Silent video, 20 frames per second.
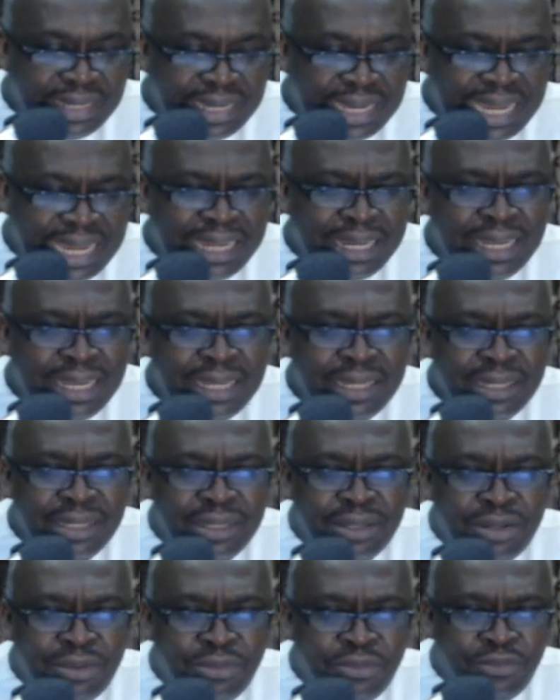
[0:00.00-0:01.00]
are
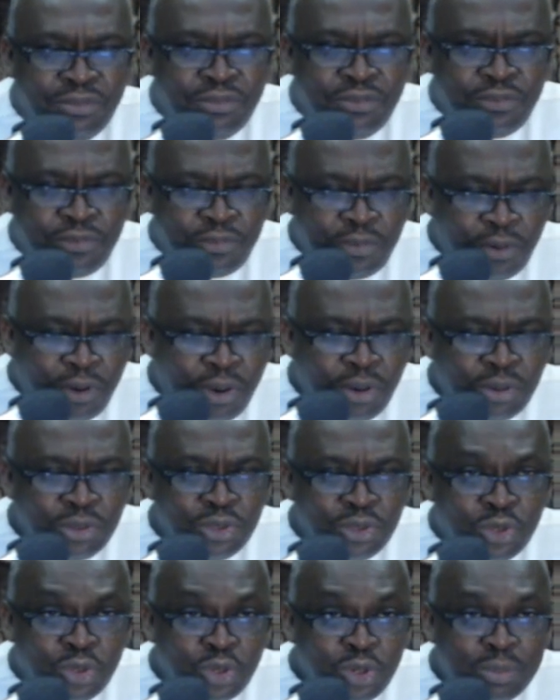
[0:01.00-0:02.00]
four
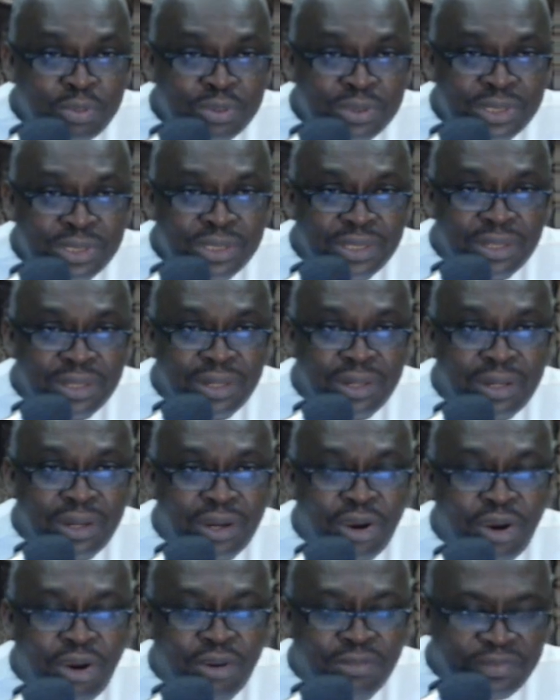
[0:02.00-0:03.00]
groups
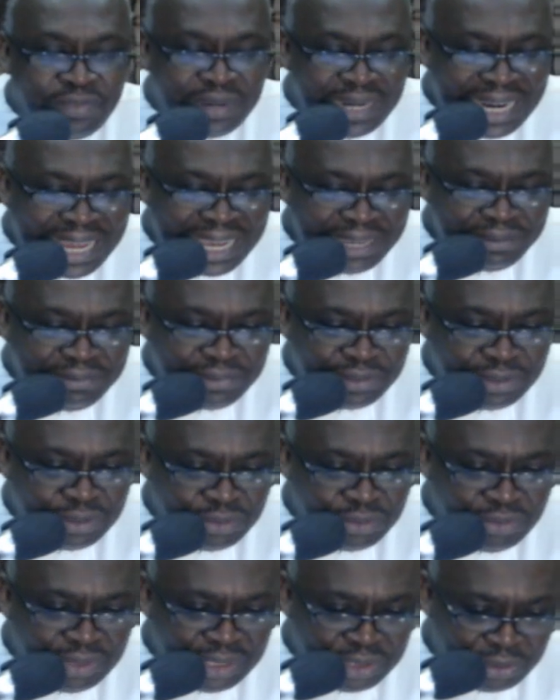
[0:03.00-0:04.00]
of life
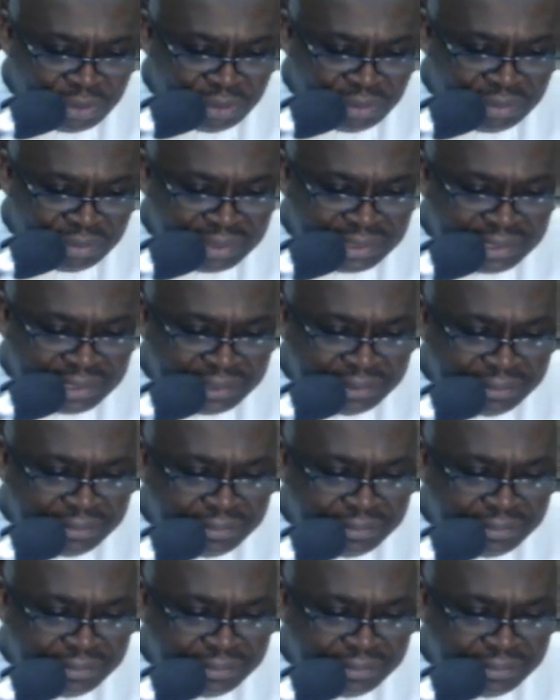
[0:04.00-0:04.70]
results